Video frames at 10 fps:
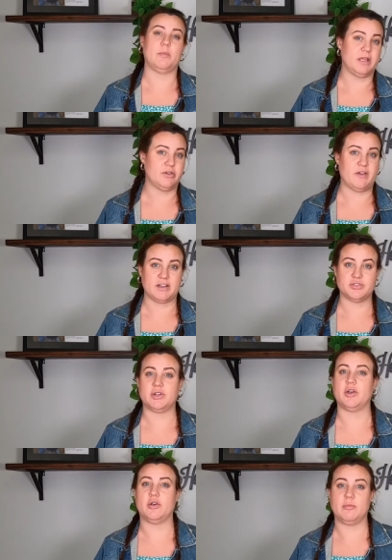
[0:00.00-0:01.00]
or manufactured
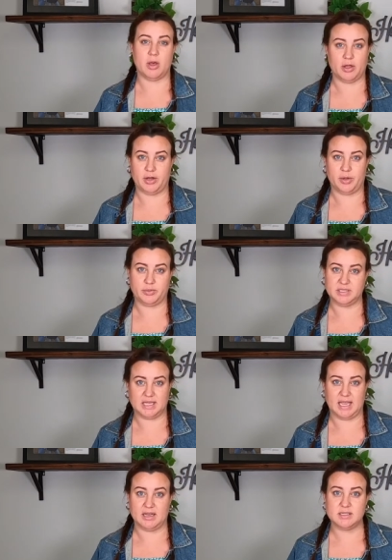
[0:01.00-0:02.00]
home on owned
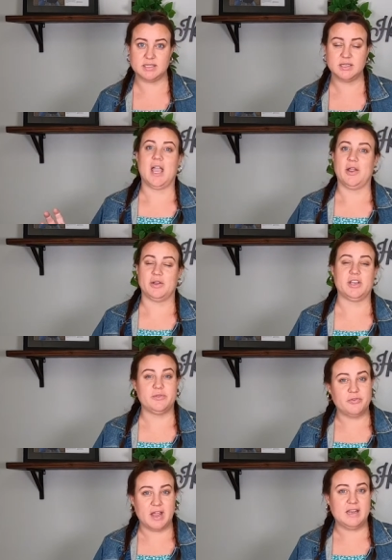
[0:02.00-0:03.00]
land. Our good
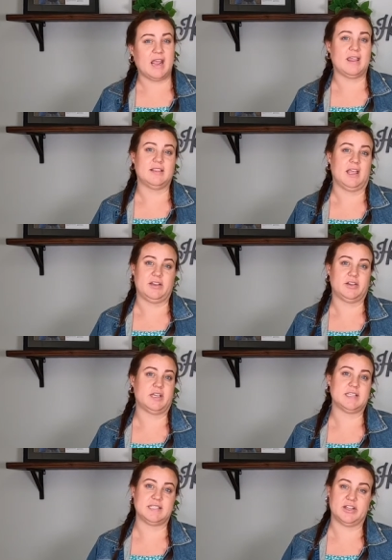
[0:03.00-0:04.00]
friend and lender
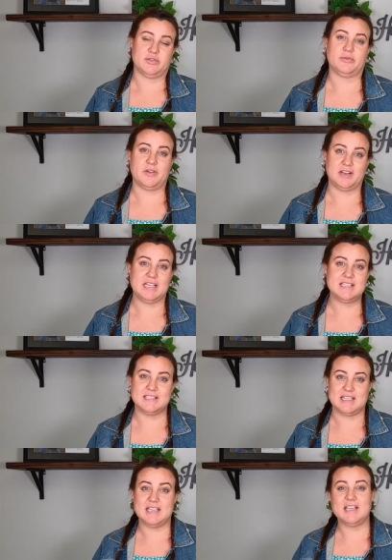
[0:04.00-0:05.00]
Cassandra
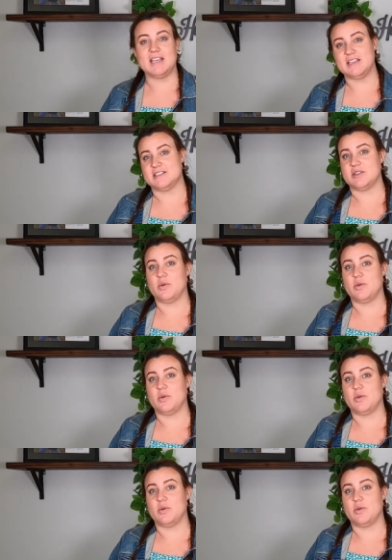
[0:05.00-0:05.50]
Farnese is the